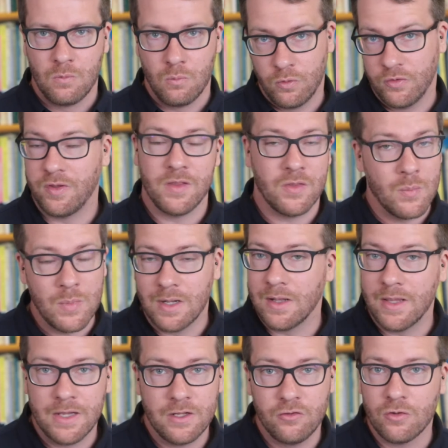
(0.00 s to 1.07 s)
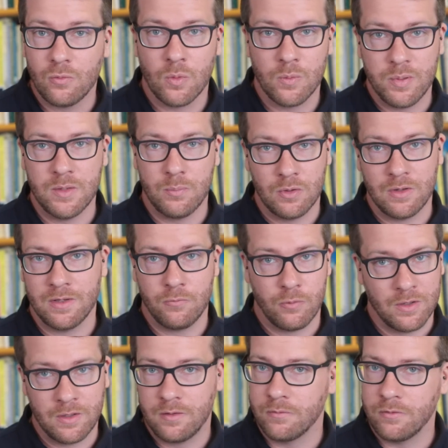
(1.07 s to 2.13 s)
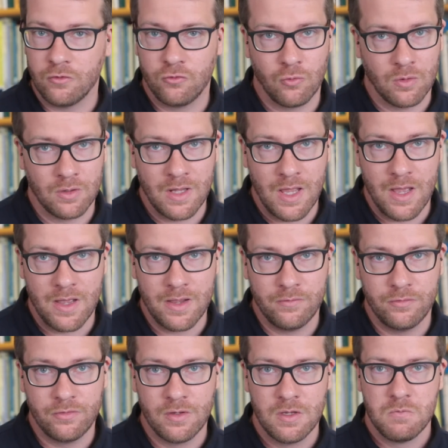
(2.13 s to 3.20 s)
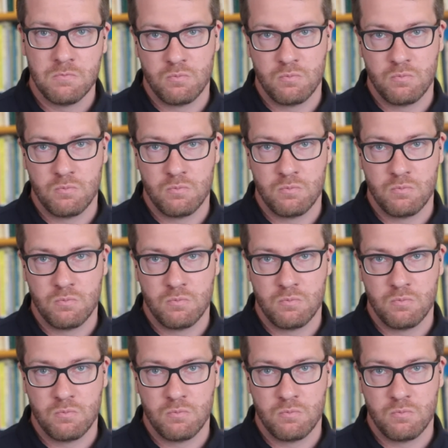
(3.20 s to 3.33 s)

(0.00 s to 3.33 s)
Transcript: we'll say in the middle ages where people lived relatively short lives